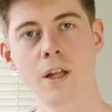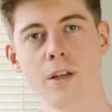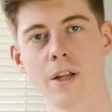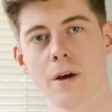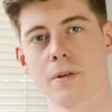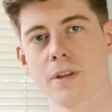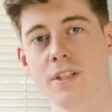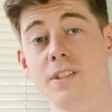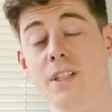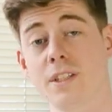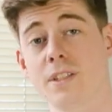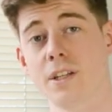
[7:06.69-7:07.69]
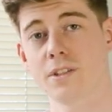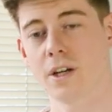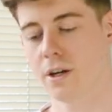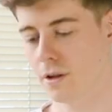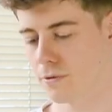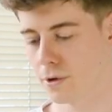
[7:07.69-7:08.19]
Now, this is a
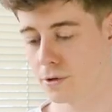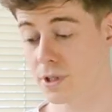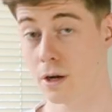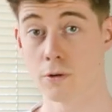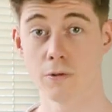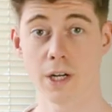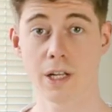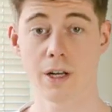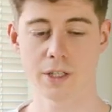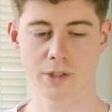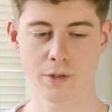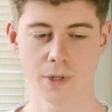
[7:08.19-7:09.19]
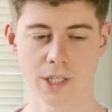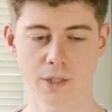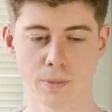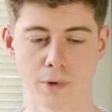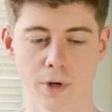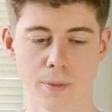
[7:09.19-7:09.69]
side of the rose that I'd really like to
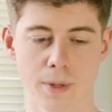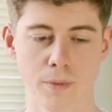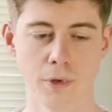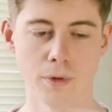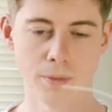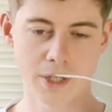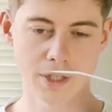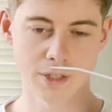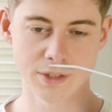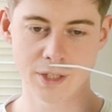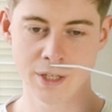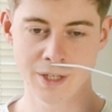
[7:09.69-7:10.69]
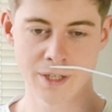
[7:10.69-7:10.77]
explore a bit more because